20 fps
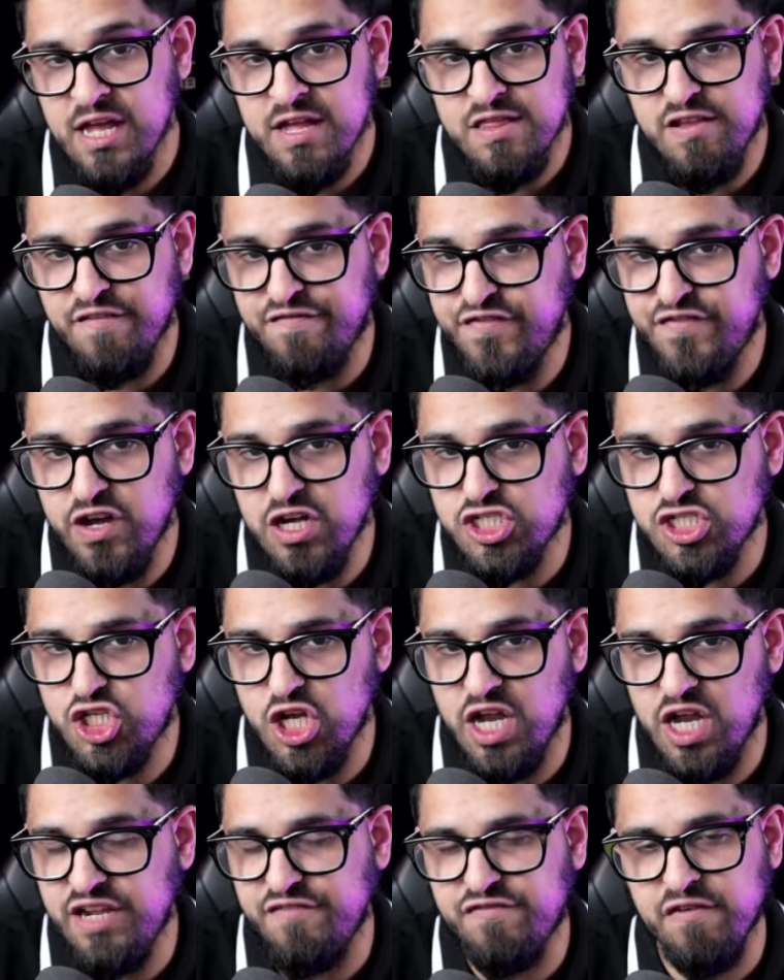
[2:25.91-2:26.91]
The first
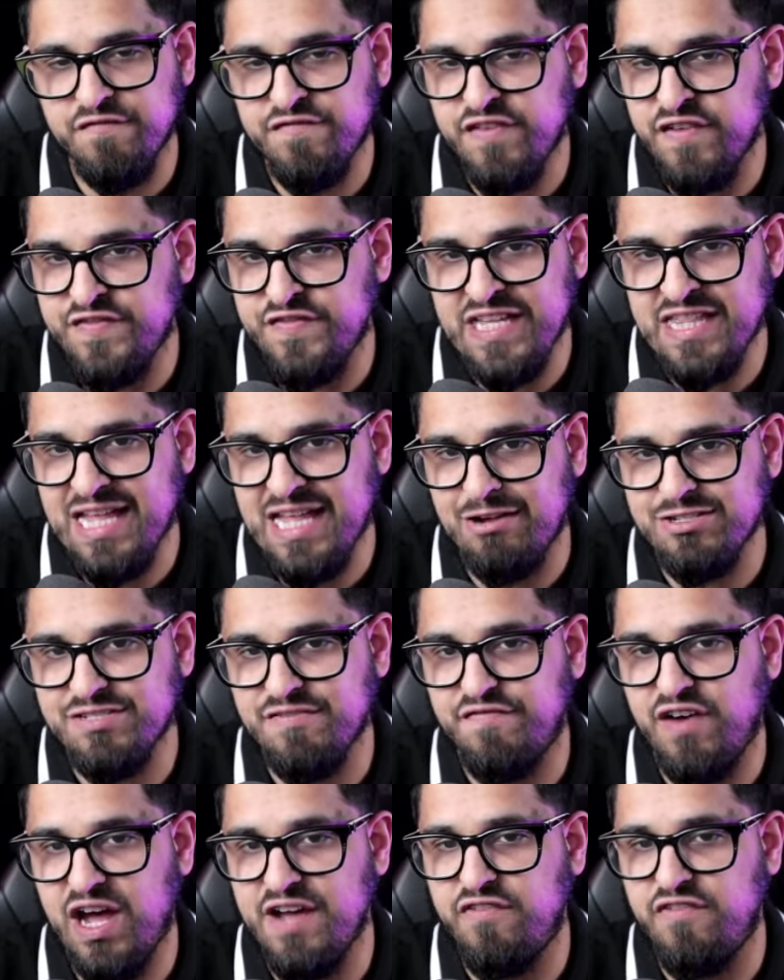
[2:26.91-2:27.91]
journey from
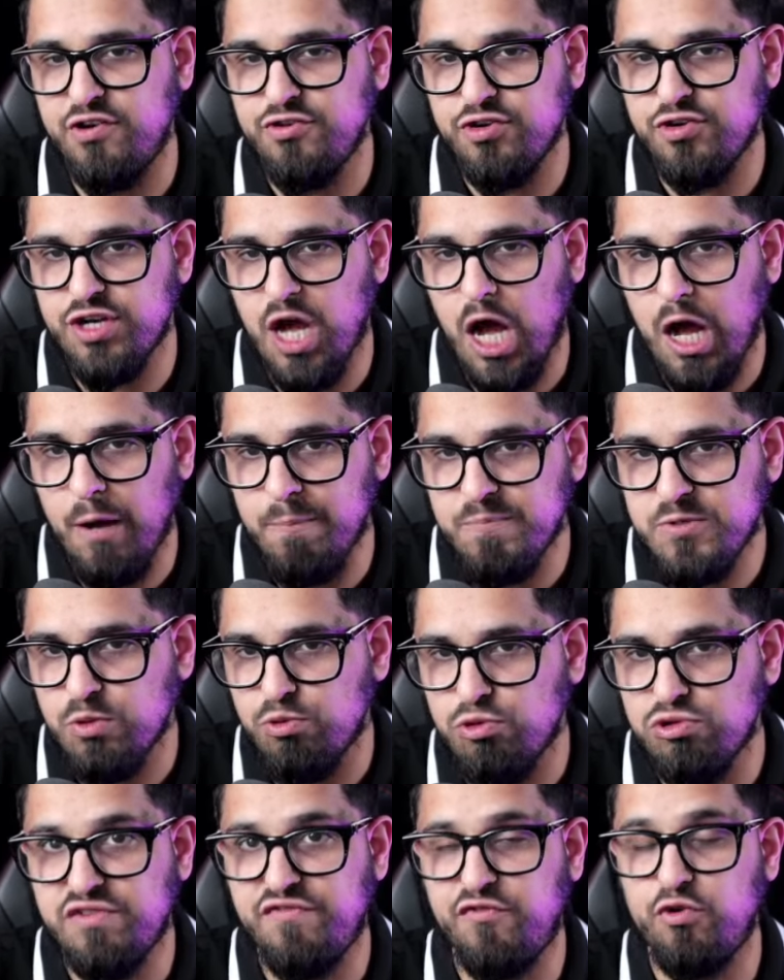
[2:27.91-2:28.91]
15,500 up
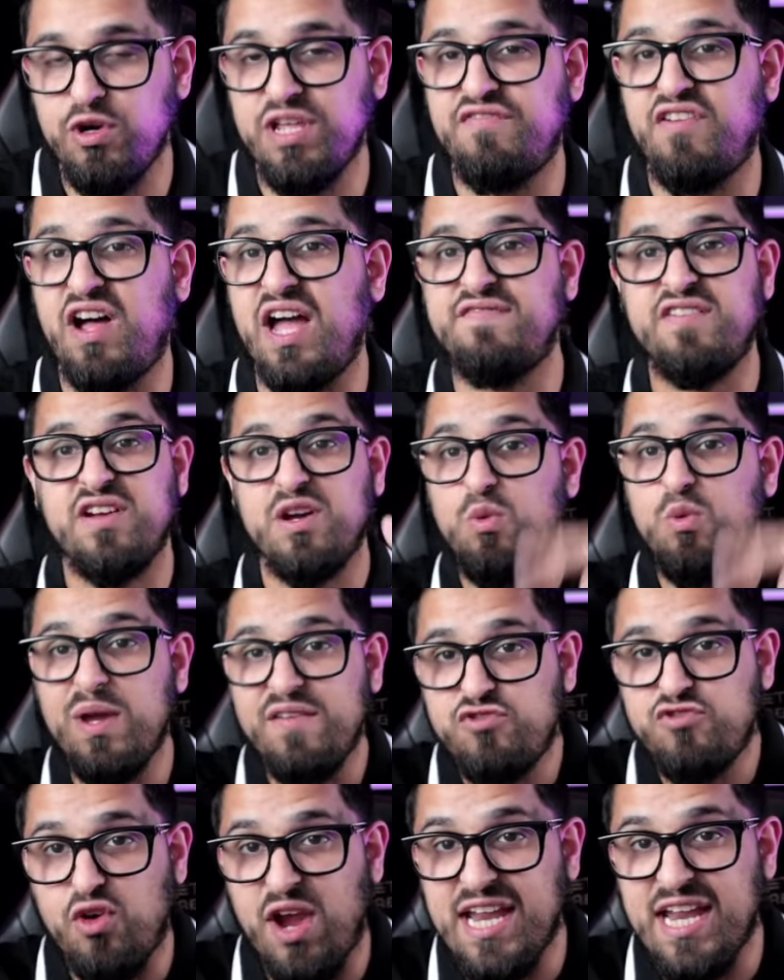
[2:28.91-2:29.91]
towards 45,
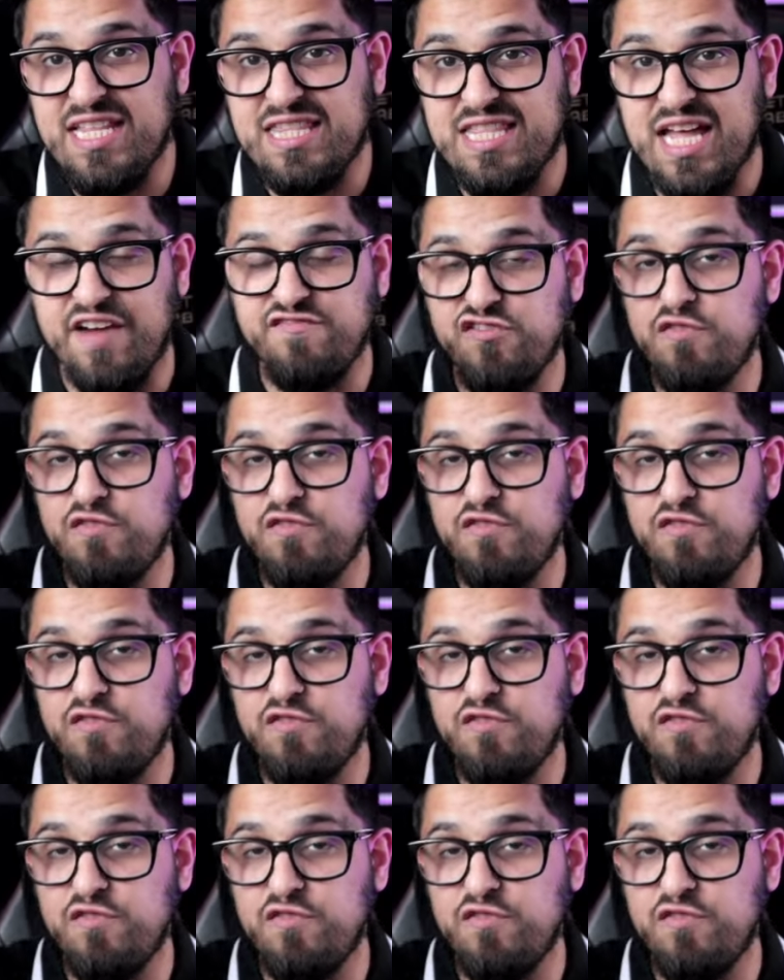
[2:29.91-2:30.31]
we've traded that.